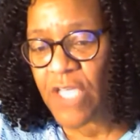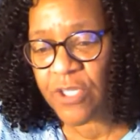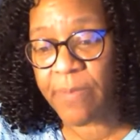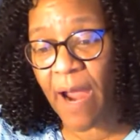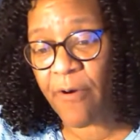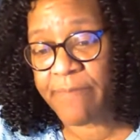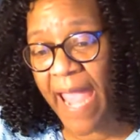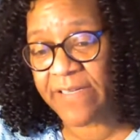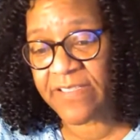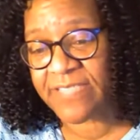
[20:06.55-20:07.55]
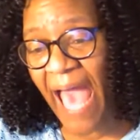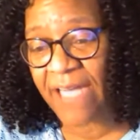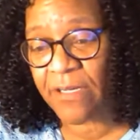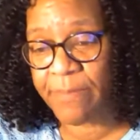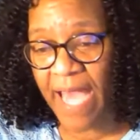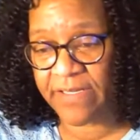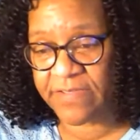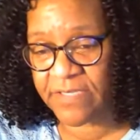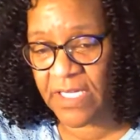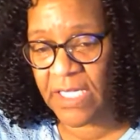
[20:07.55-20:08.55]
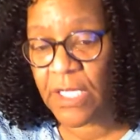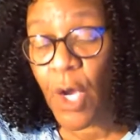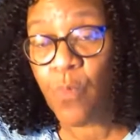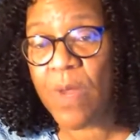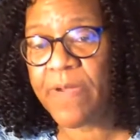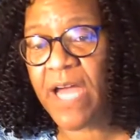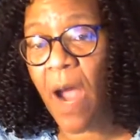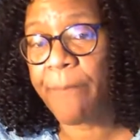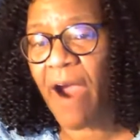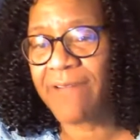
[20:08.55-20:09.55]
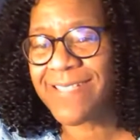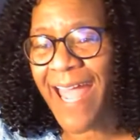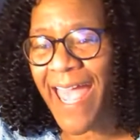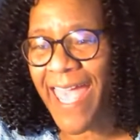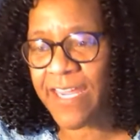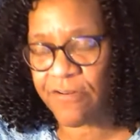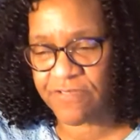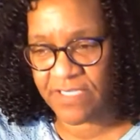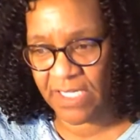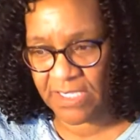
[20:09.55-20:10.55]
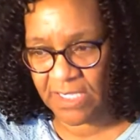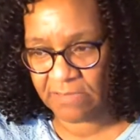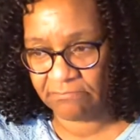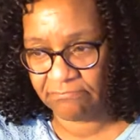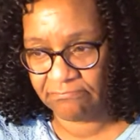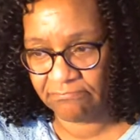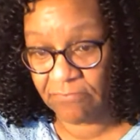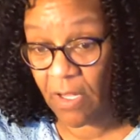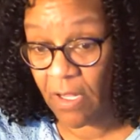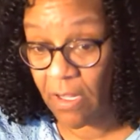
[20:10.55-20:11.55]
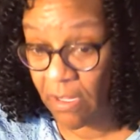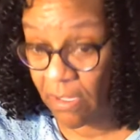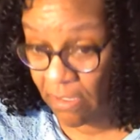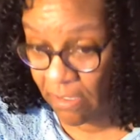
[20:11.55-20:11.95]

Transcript: So by remaining silent about his sin, we become partakers in it. Huh.